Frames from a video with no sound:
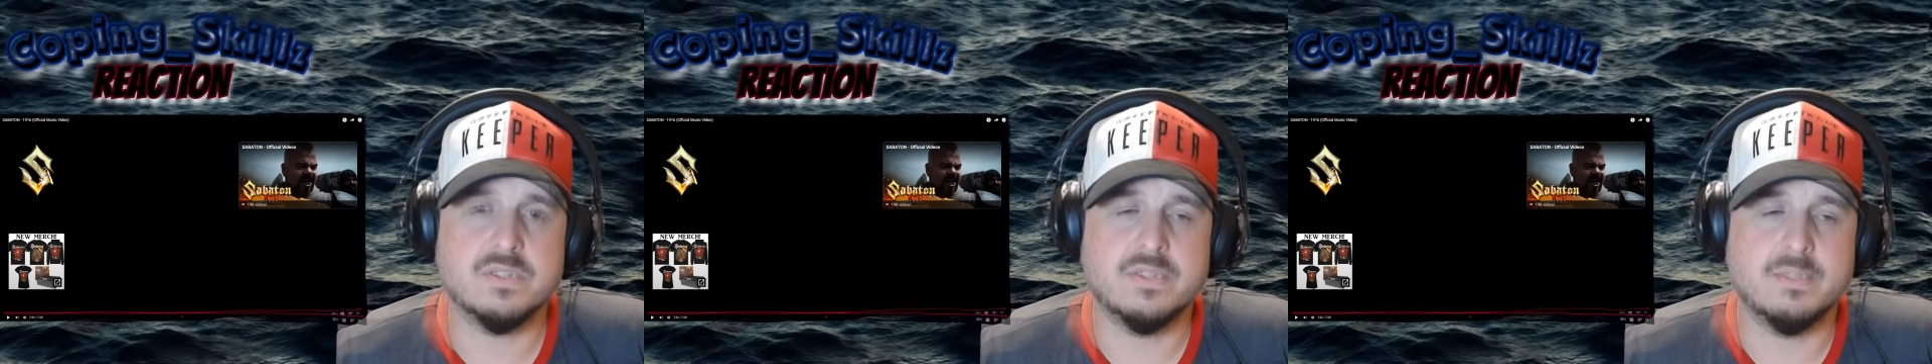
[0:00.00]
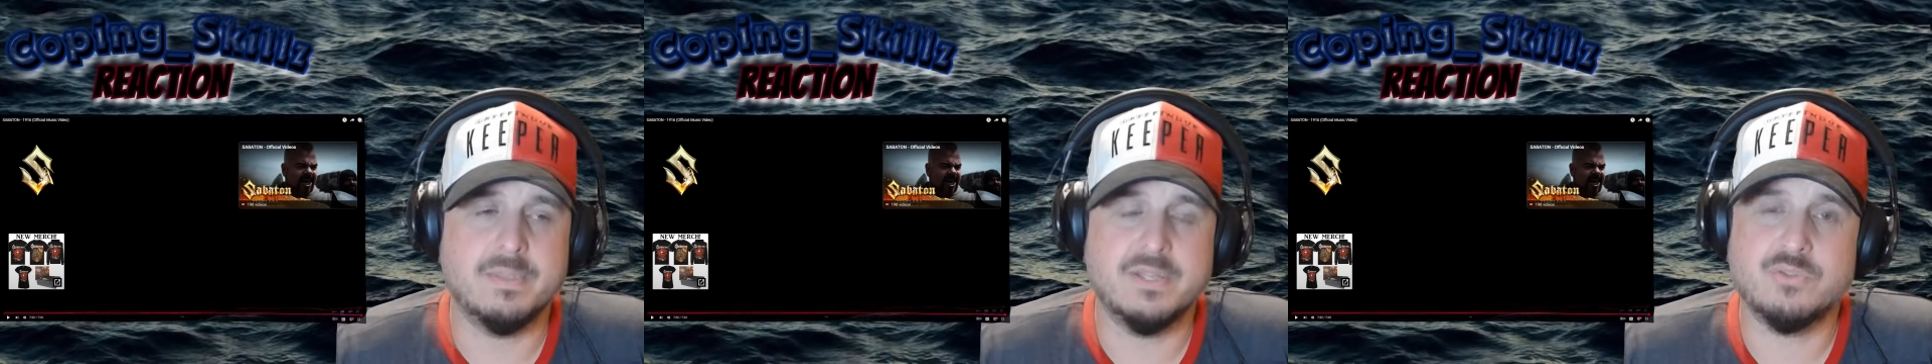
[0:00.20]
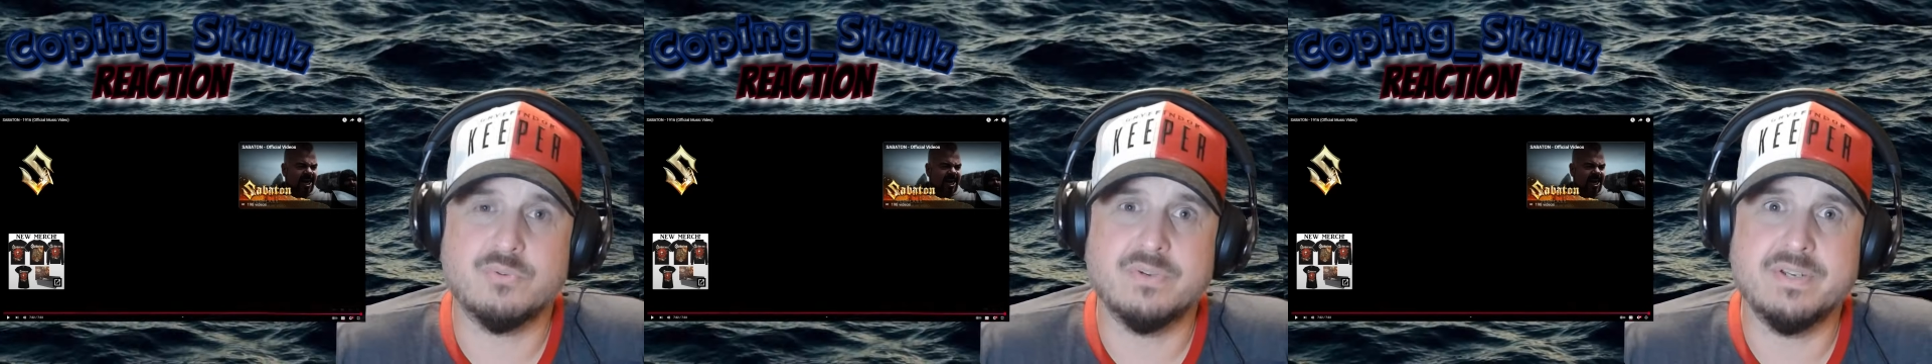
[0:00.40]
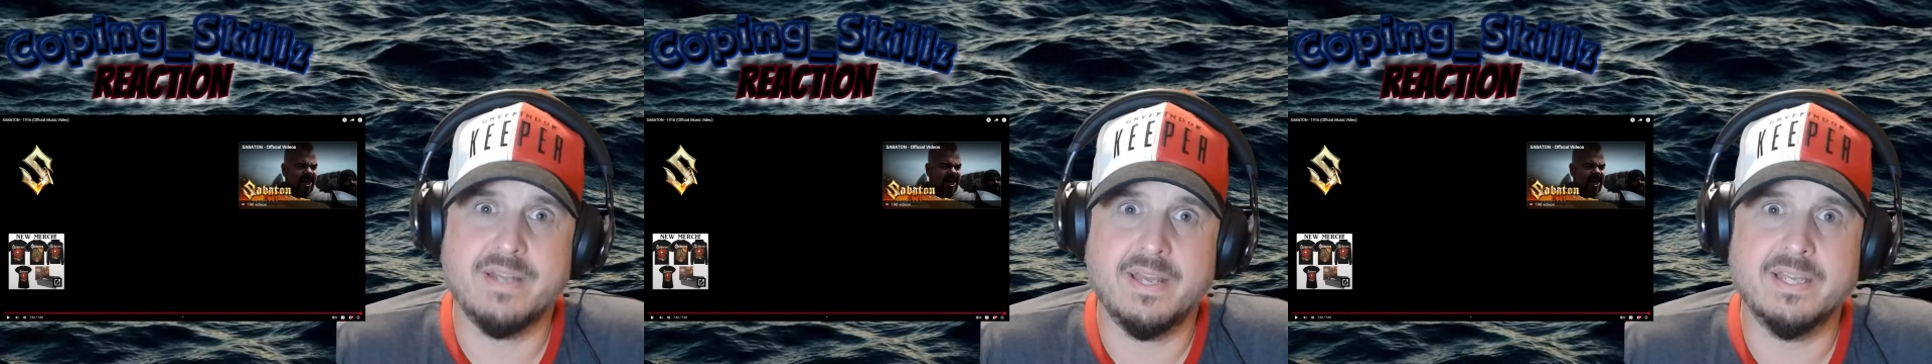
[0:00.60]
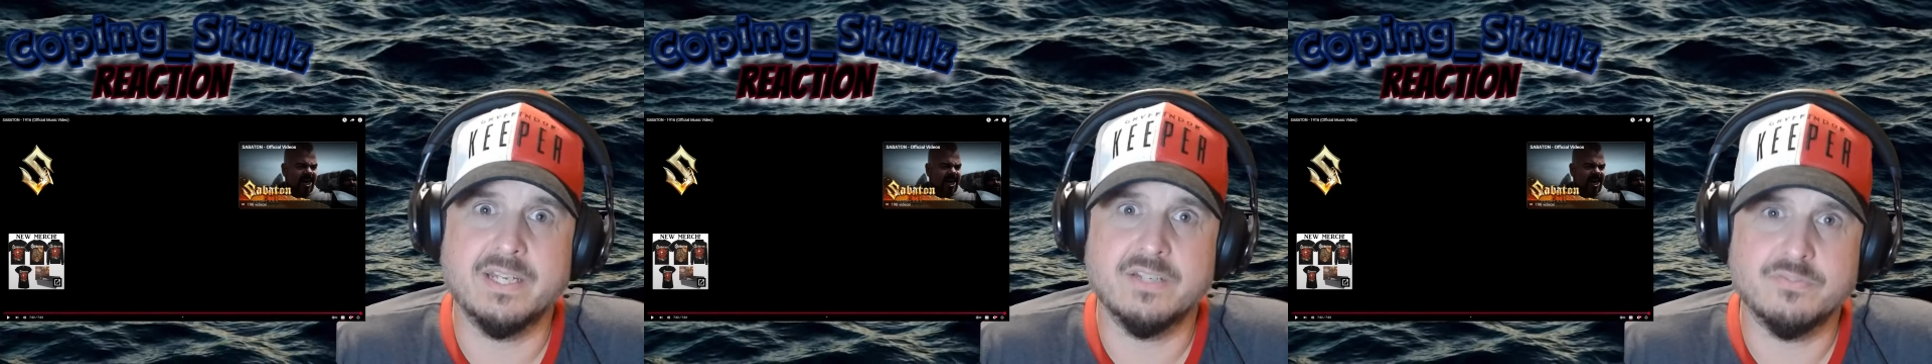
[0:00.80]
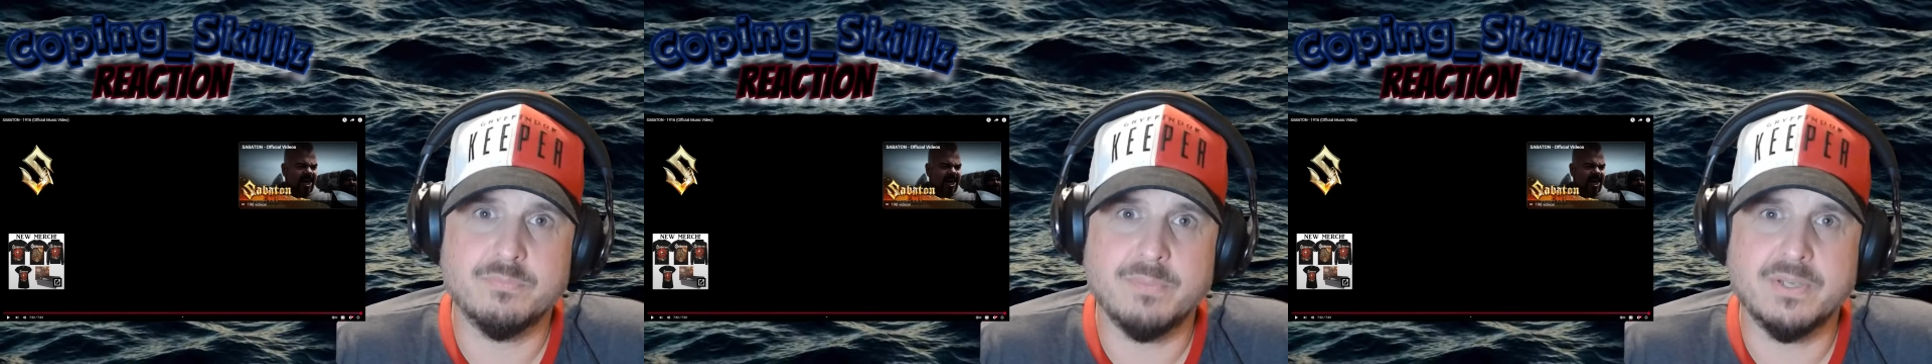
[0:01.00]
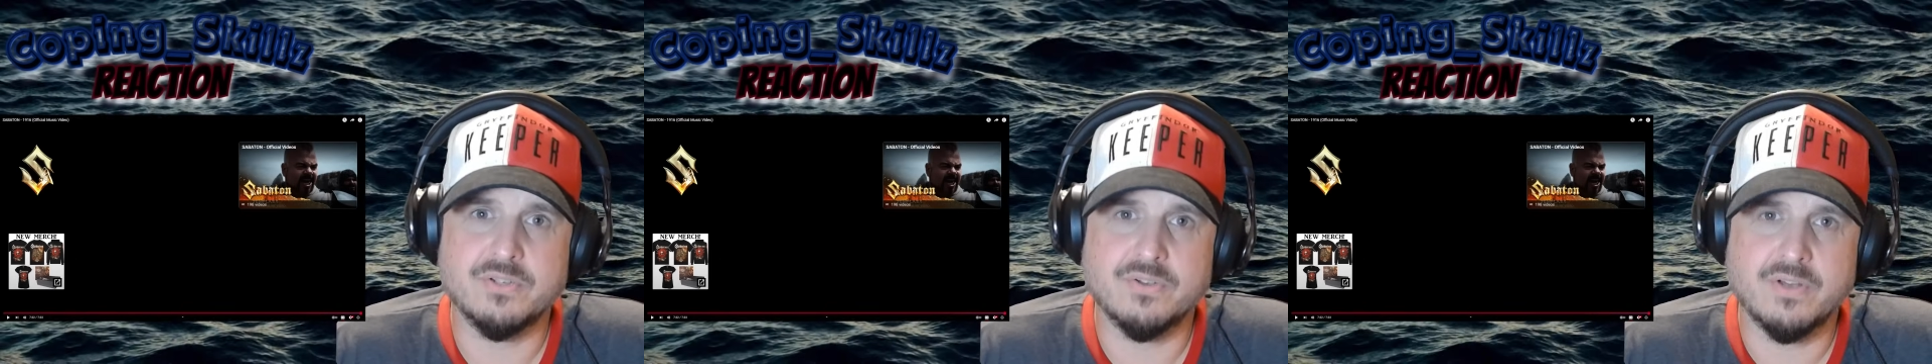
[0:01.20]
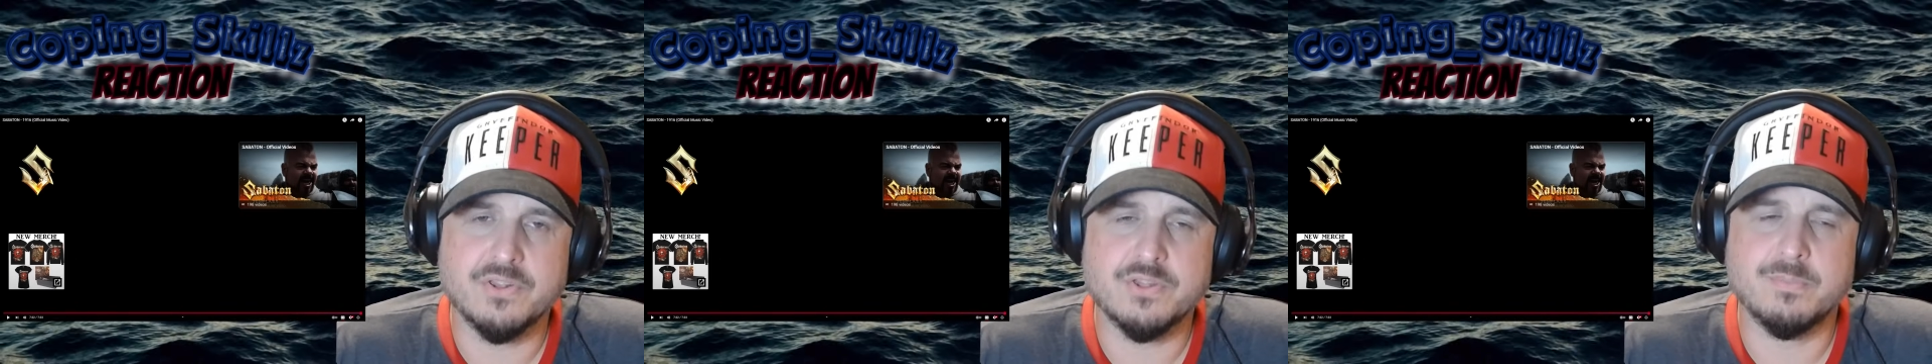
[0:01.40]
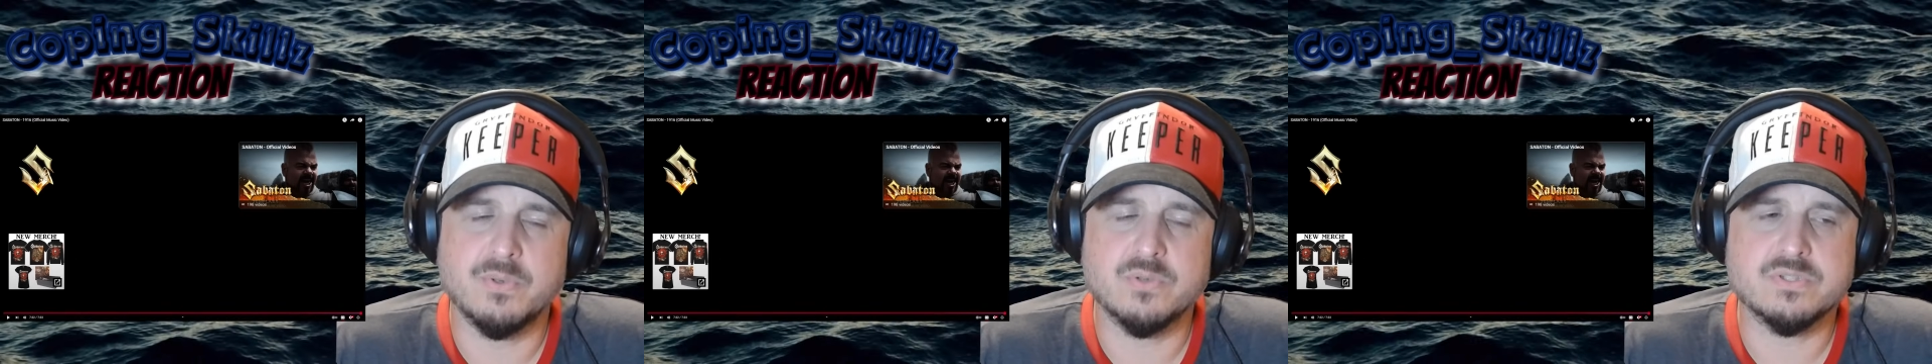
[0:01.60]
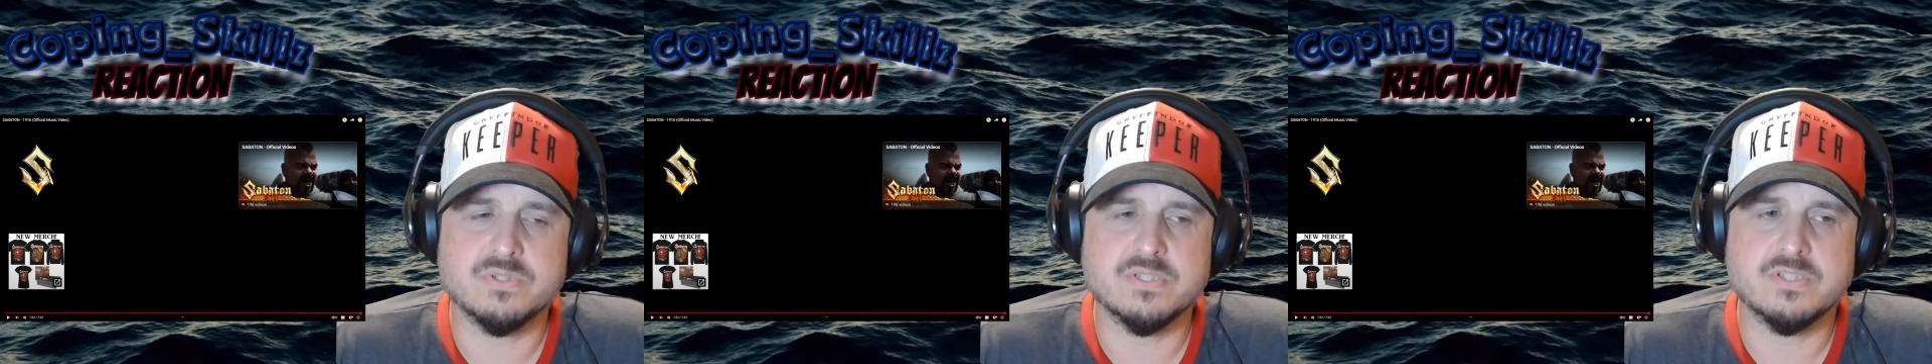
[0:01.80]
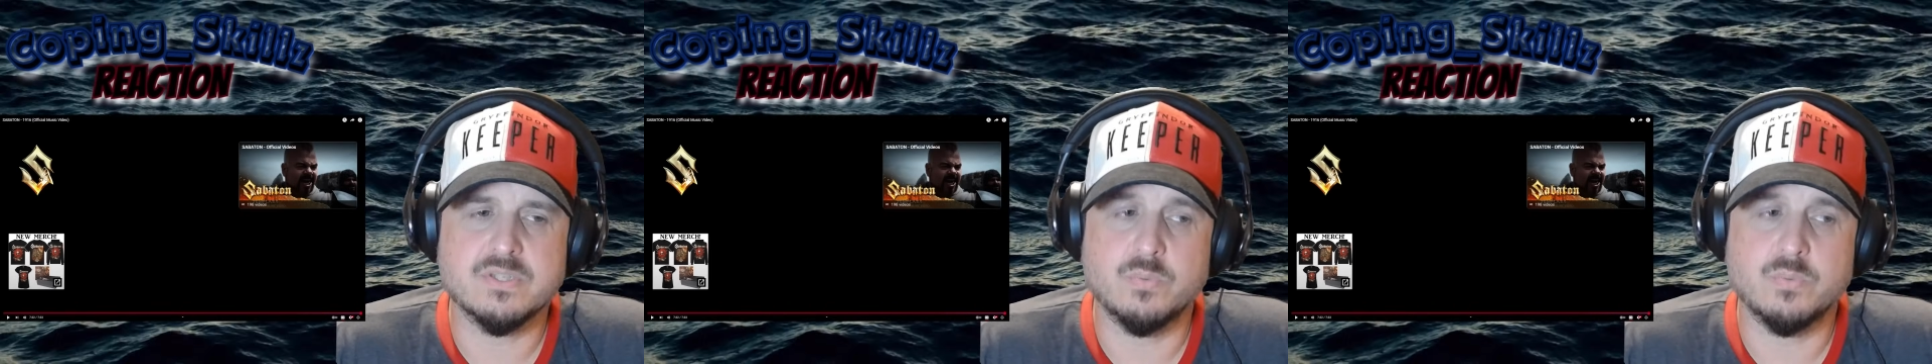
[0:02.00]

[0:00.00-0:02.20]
The big three negative mental health emotions that